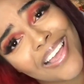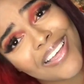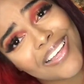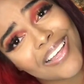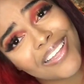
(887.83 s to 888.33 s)

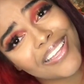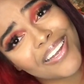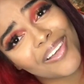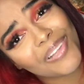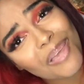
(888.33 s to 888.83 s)
you know,
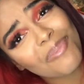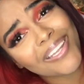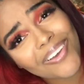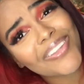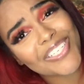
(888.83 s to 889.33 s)
let me know
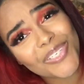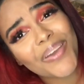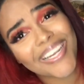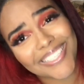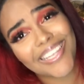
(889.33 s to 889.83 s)
that you
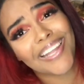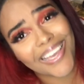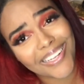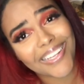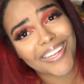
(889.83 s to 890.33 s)
actually liked it
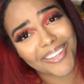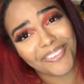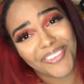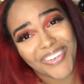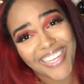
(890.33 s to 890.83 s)
if you
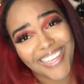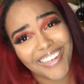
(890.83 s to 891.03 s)
did.